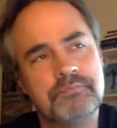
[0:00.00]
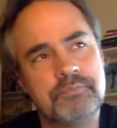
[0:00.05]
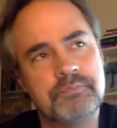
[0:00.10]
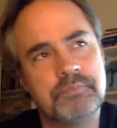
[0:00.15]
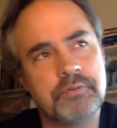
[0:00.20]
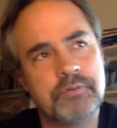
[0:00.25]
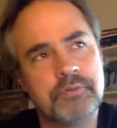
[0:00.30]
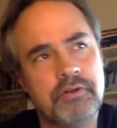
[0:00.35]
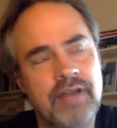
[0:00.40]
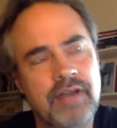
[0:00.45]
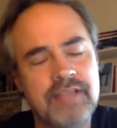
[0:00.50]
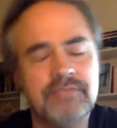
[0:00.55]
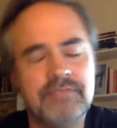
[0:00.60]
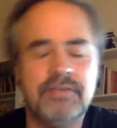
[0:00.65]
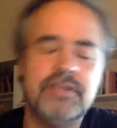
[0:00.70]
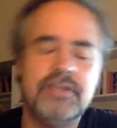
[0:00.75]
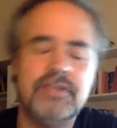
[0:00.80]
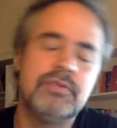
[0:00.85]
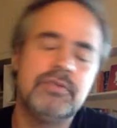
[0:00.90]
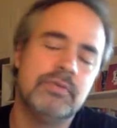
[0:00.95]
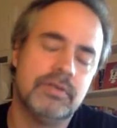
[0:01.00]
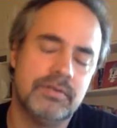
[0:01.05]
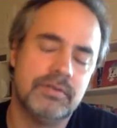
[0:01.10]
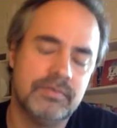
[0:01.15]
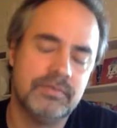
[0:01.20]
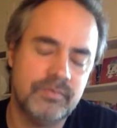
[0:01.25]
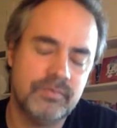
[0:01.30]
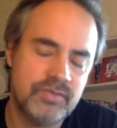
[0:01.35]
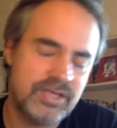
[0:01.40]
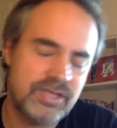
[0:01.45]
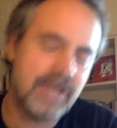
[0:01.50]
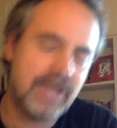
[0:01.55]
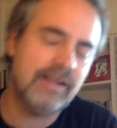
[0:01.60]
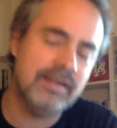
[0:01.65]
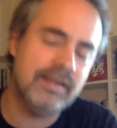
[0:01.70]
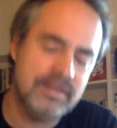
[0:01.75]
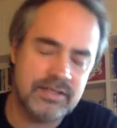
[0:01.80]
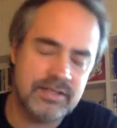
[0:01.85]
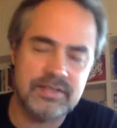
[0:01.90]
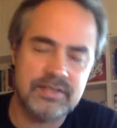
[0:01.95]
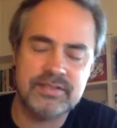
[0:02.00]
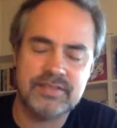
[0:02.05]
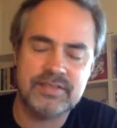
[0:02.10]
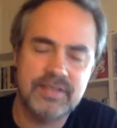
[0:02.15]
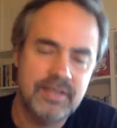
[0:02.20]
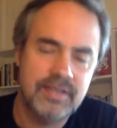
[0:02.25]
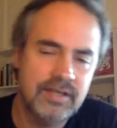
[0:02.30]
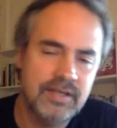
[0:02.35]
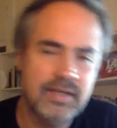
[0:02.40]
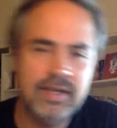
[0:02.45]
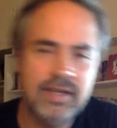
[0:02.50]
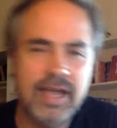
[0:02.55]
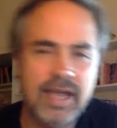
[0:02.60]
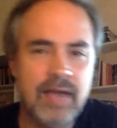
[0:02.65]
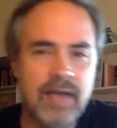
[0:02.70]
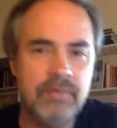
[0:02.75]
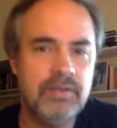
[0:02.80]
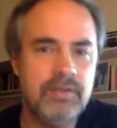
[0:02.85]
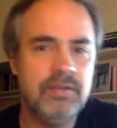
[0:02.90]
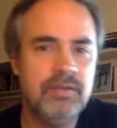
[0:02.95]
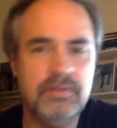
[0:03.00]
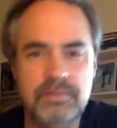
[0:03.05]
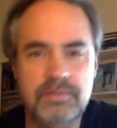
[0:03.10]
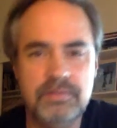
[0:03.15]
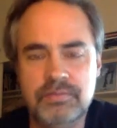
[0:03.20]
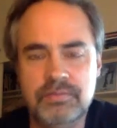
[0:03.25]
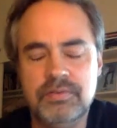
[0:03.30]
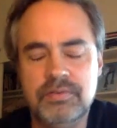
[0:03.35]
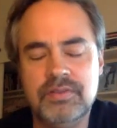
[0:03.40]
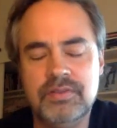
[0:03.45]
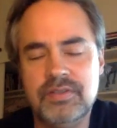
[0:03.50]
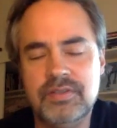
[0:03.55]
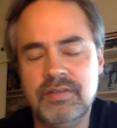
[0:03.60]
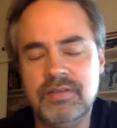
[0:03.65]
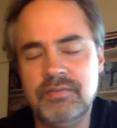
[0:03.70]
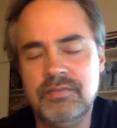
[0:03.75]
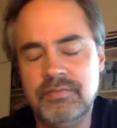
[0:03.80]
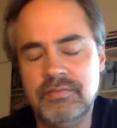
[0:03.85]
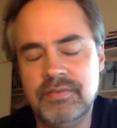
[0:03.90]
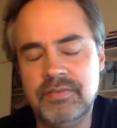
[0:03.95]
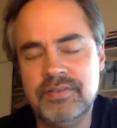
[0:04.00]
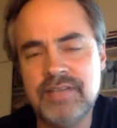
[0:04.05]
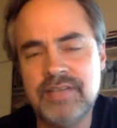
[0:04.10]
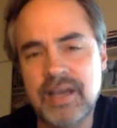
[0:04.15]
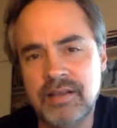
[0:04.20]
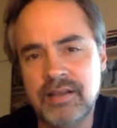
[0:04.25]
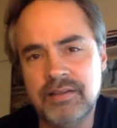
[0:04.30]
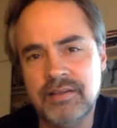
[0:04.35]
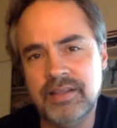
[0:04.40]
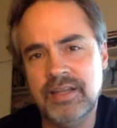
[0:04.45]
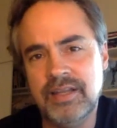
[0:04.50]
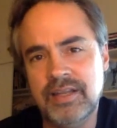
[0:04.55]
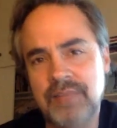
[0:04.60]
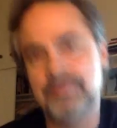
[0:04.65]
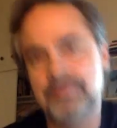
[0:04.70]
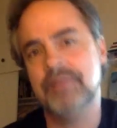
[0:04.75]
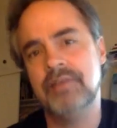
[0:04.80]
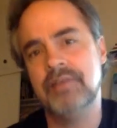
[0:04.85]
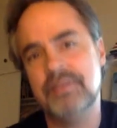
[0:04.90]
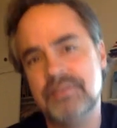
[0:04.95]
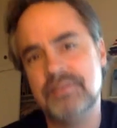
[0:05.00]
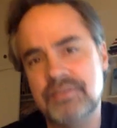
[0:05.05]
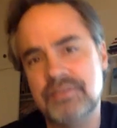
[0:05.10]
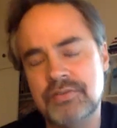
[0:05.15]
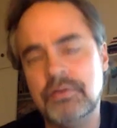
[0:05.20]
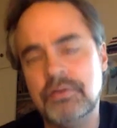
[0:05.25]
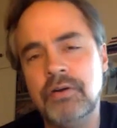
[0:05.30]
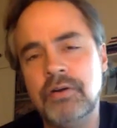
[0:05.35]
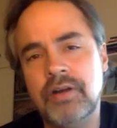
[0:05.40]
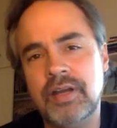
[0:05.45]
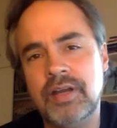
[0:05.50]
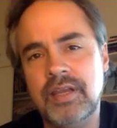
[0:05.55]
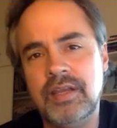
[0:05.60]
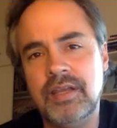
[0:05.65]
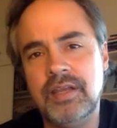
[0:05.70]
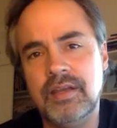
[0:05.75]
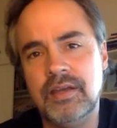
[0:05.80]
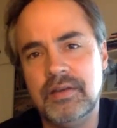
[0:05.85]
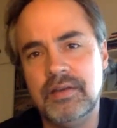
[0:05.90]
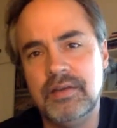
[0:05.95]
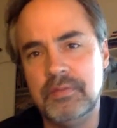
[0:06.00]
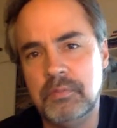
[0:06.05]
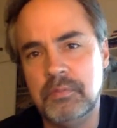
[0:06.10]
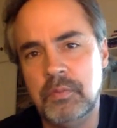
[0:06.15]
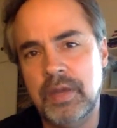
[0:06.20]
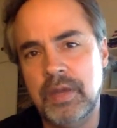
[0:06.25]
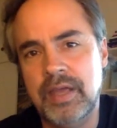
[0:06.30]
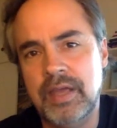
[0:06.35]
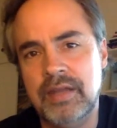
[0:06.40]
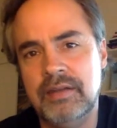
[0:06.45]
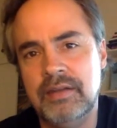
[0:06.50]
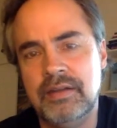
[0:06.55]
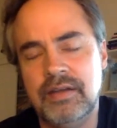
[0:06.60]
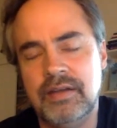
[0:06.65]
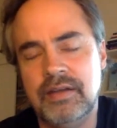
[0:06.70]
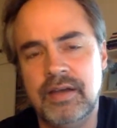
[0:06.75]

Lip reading: creates visual challenges. How do you tell an immigrant story when